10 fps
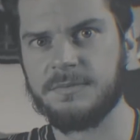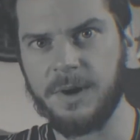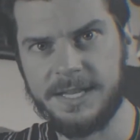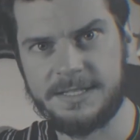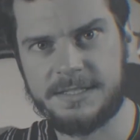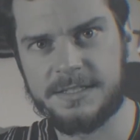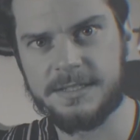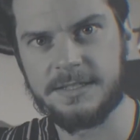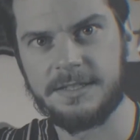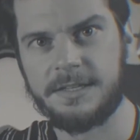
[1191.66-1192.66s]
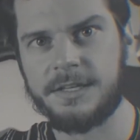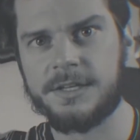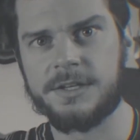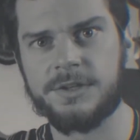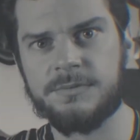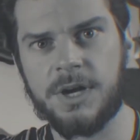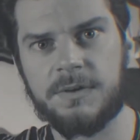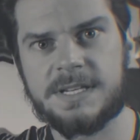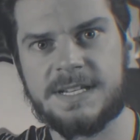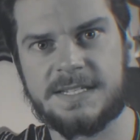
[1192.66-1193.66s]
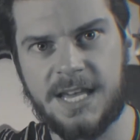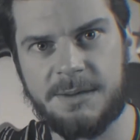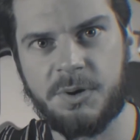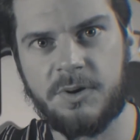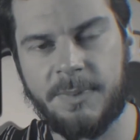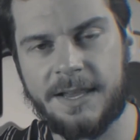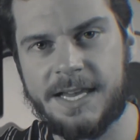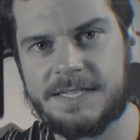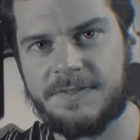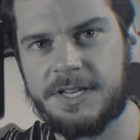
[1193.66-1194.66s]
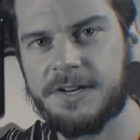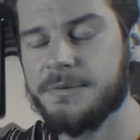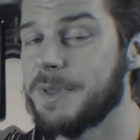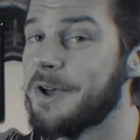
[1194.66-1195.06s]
What? You noticed a typo in my last video?